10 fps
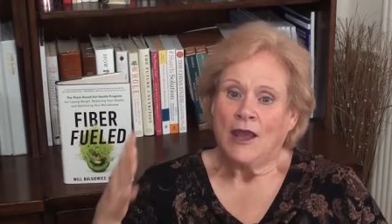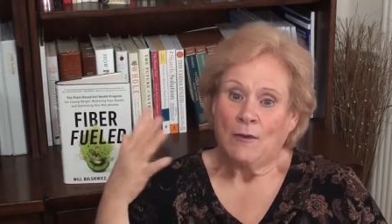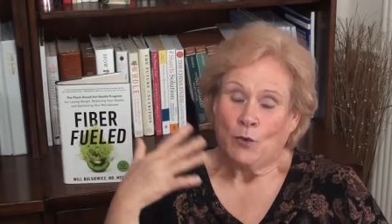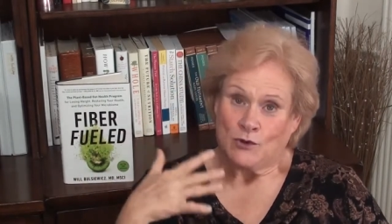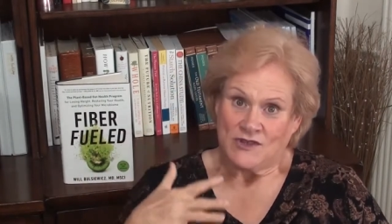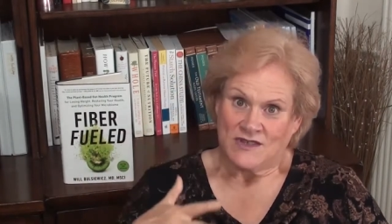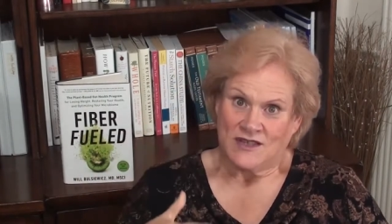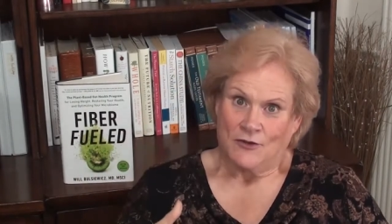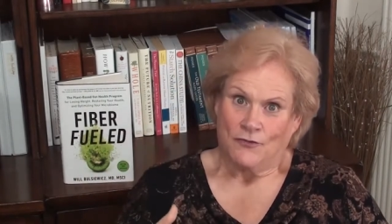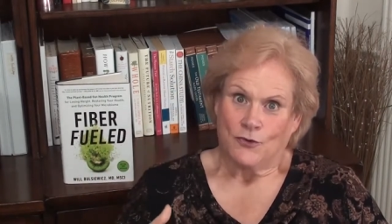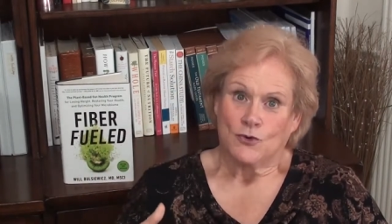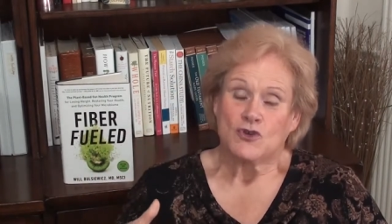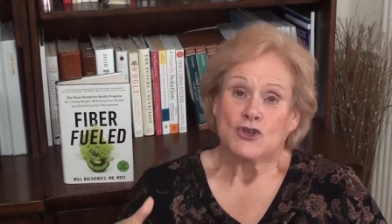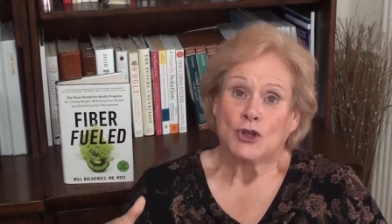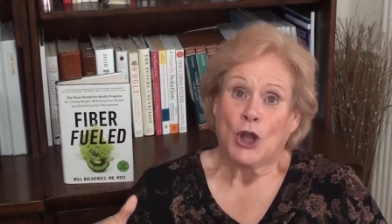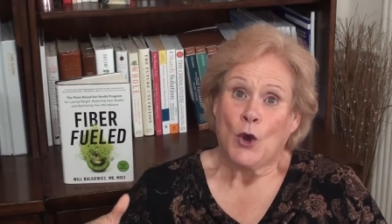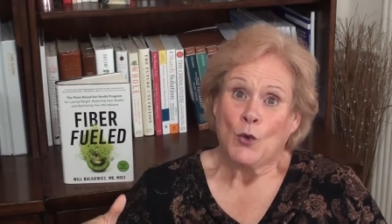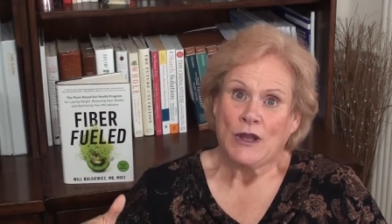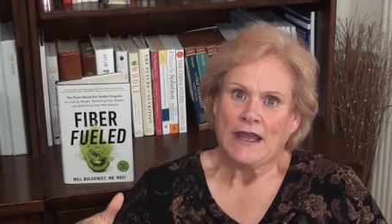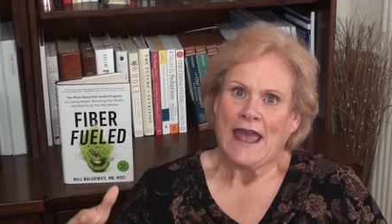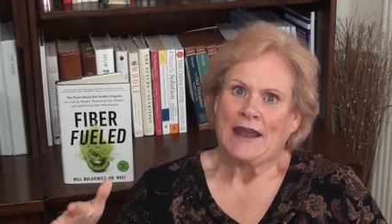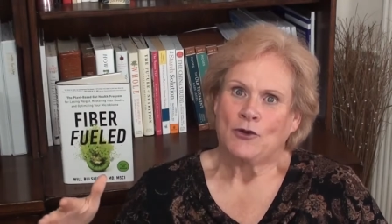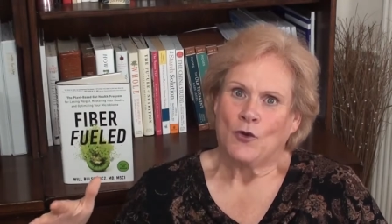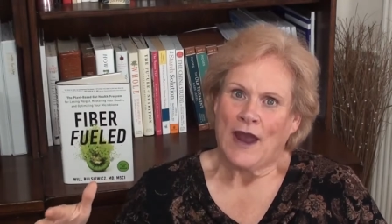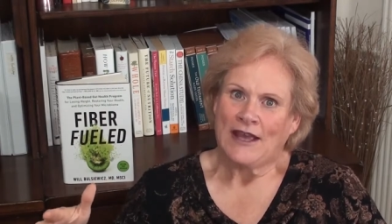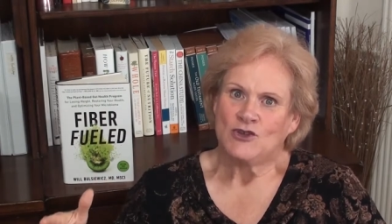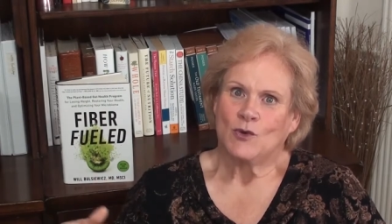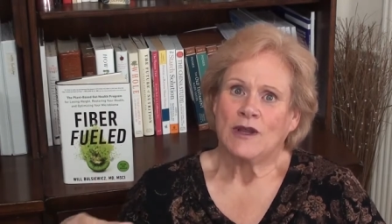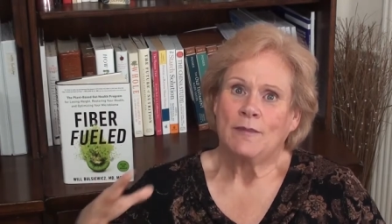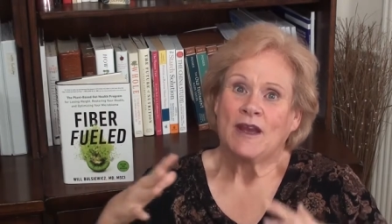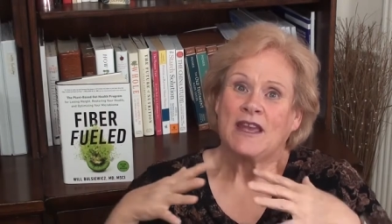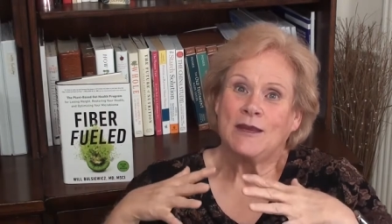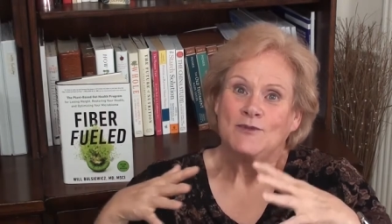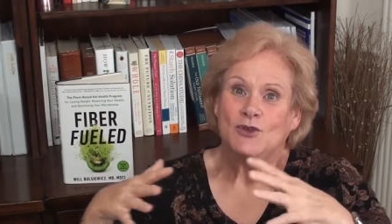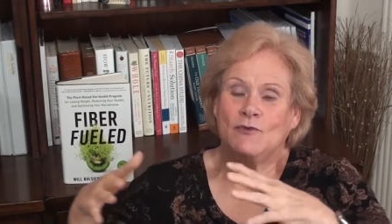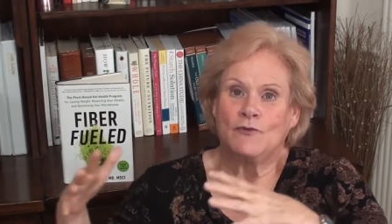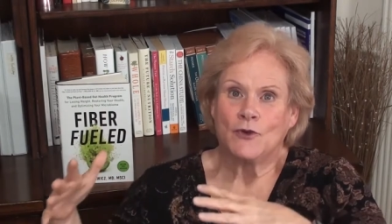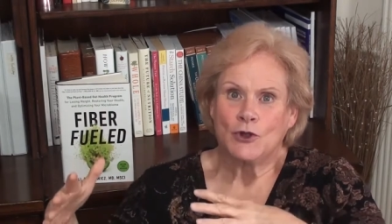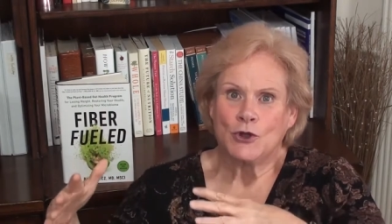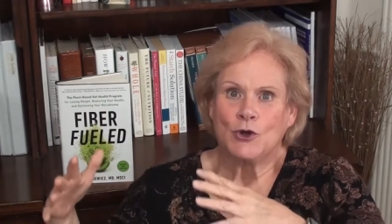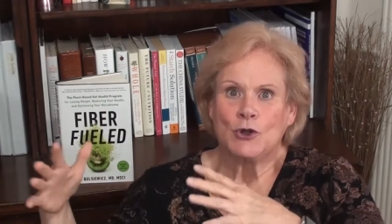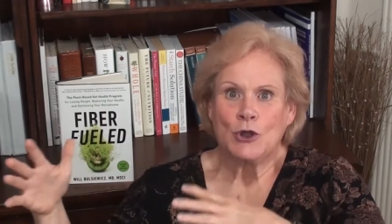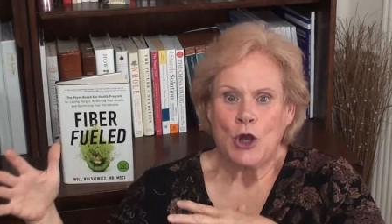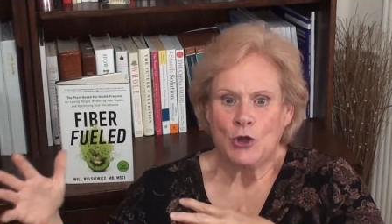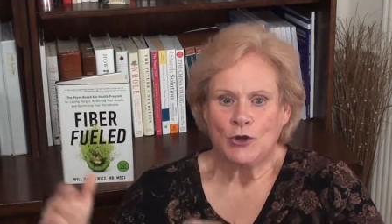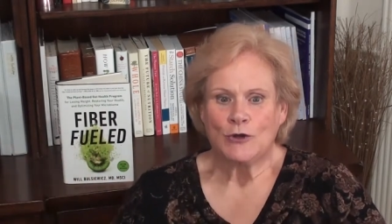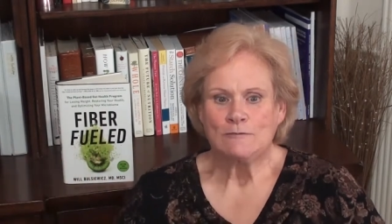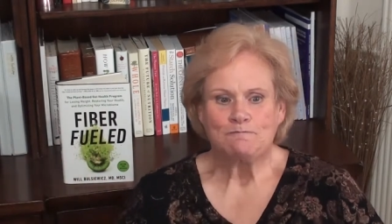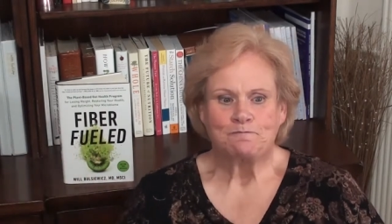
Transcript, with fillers: it works itself through slowly and gradually, but keeps you fuller longer.